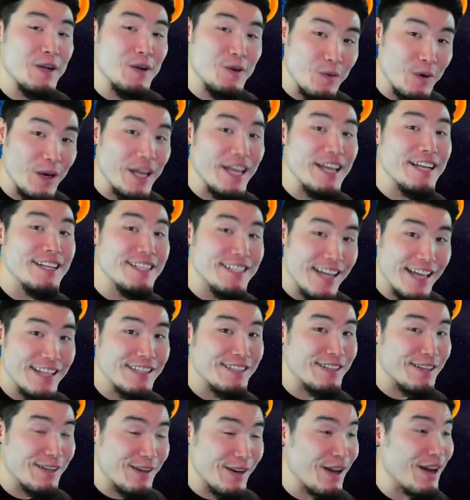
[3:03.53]
Great chance
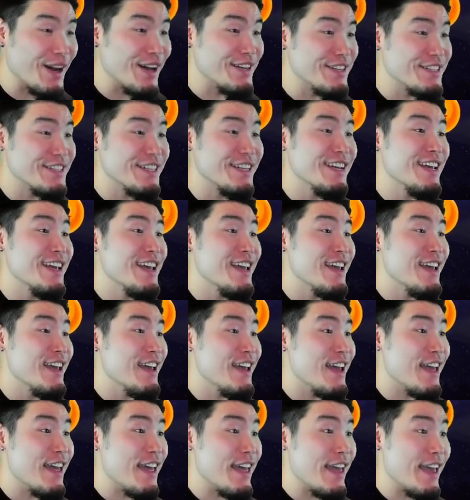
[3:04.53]
to dodge.
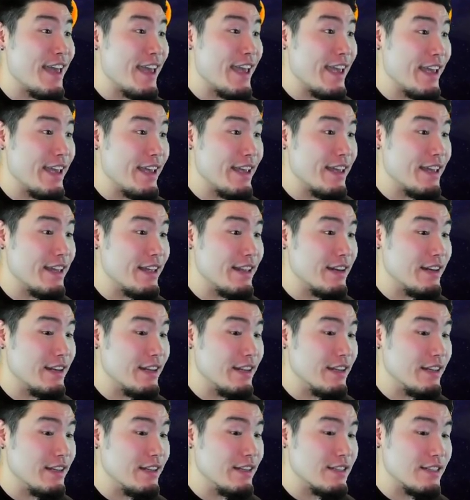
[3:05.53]
And
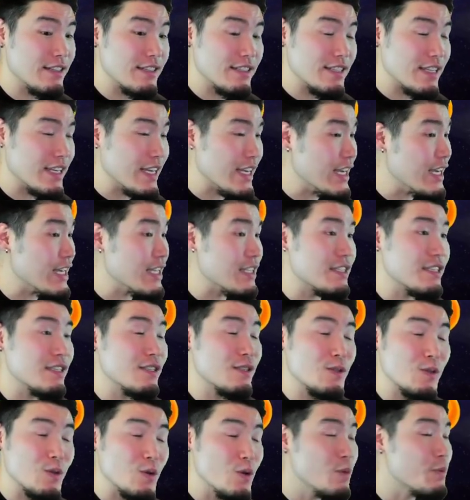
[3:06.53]
just eats
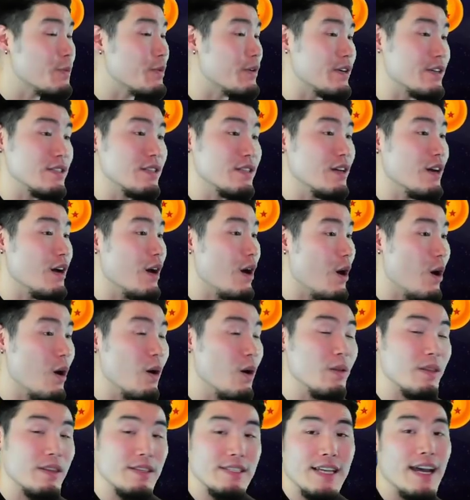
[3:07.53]
supers
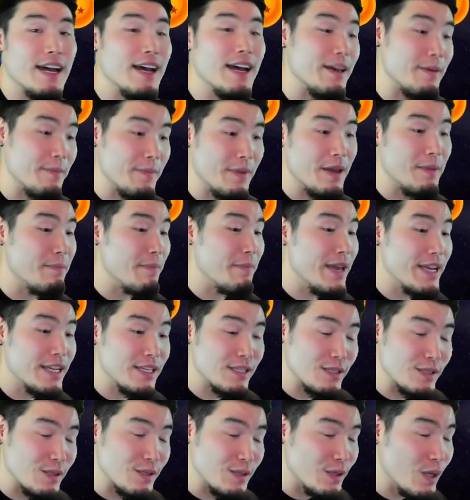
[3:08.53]
all the time. It
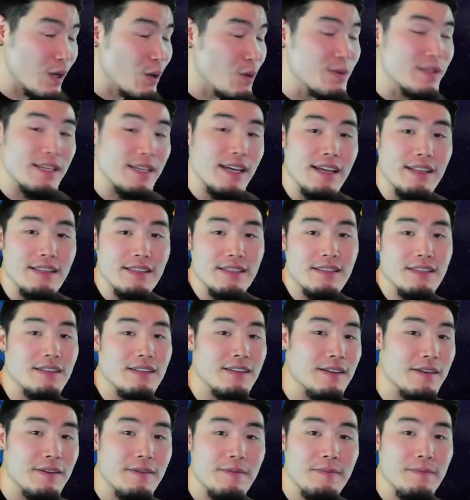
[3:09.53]
makes no sense.
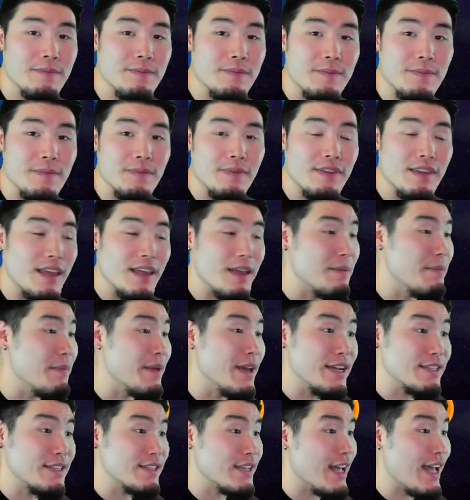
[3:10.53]
It
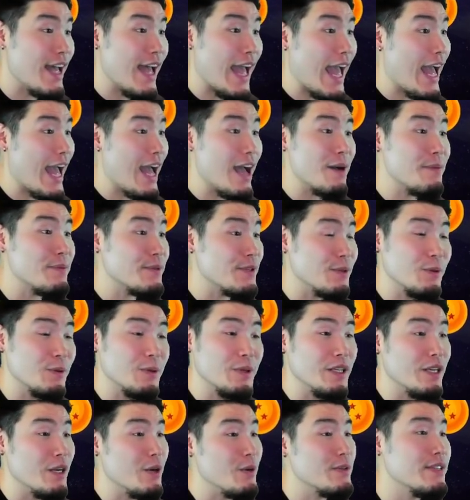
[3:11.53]
makes
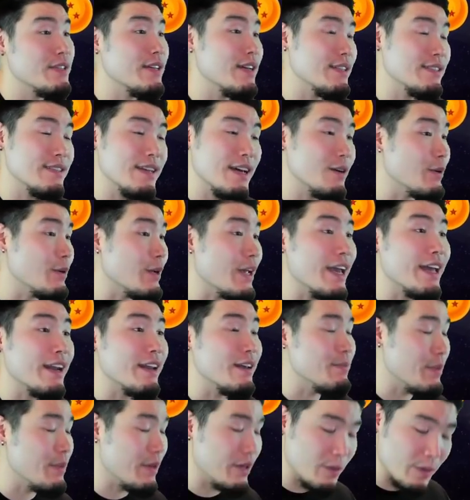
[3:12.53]
absolutely no sense. I don't get
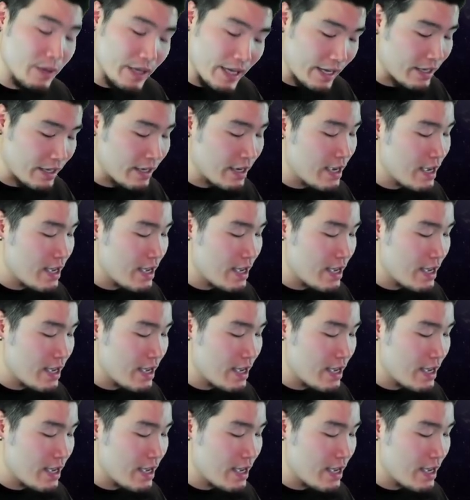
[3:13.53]
it, but okay.